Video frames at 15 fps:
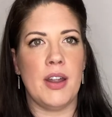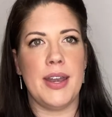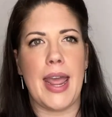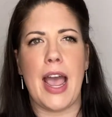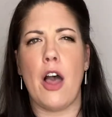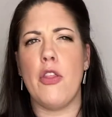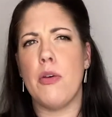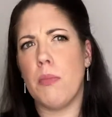
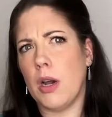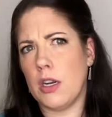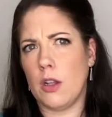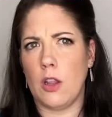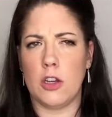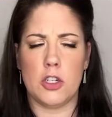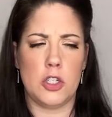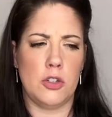how the
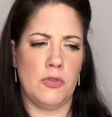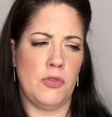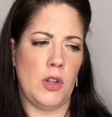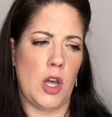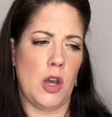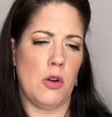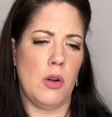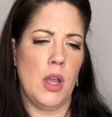monologue should
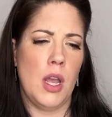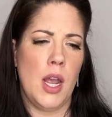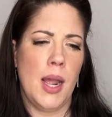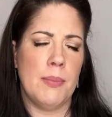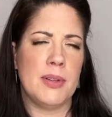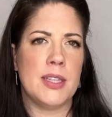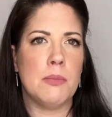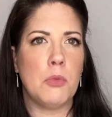flow.
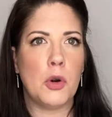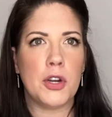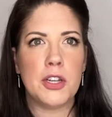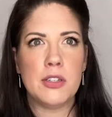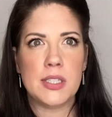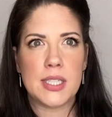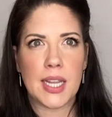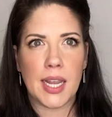But the more you
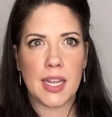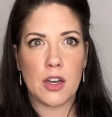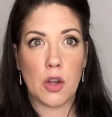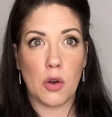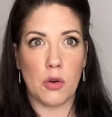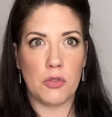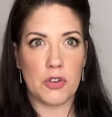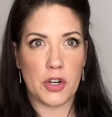say it
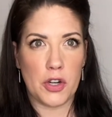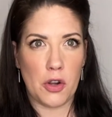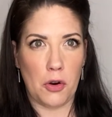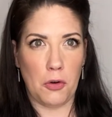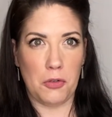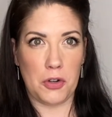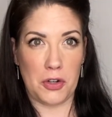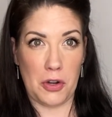over and
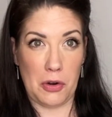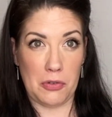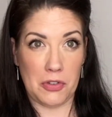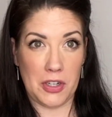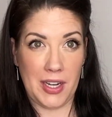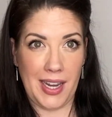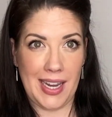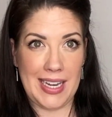over and over
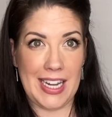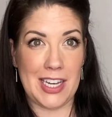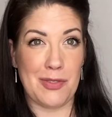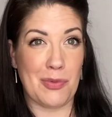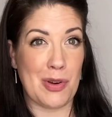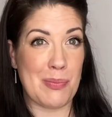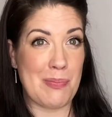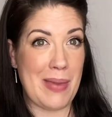again and
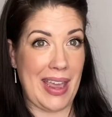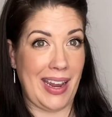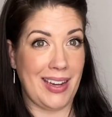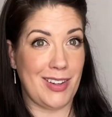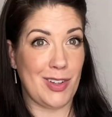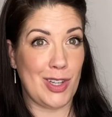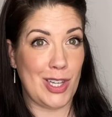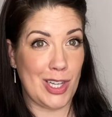
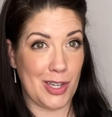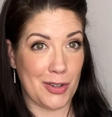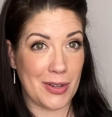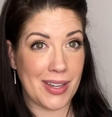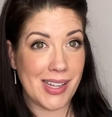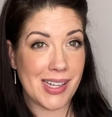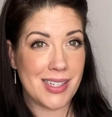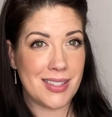remain
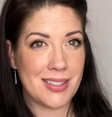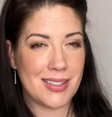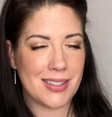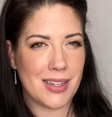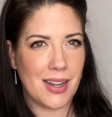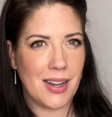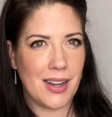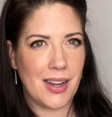curious,
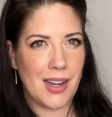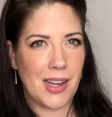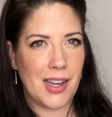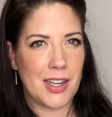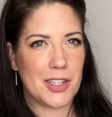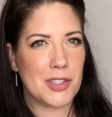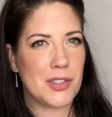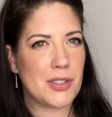
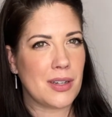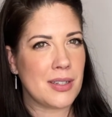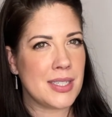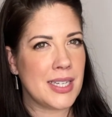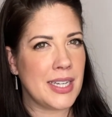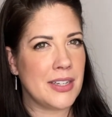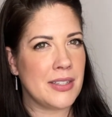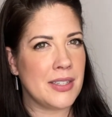you'll start to
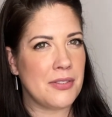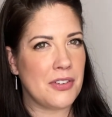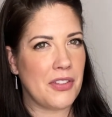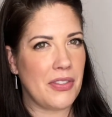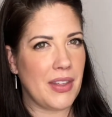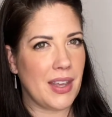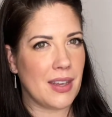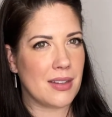hear different
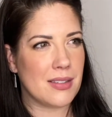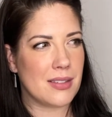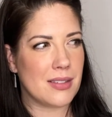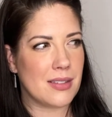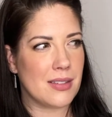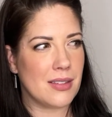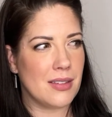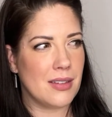things.
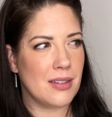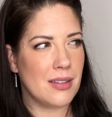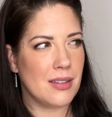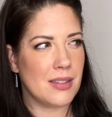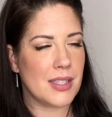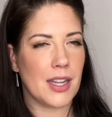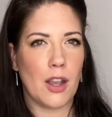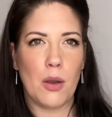
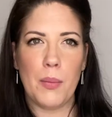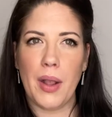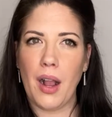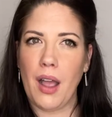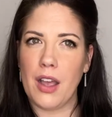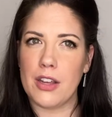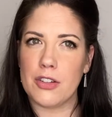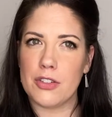Oh my
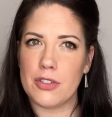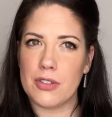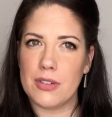gosh,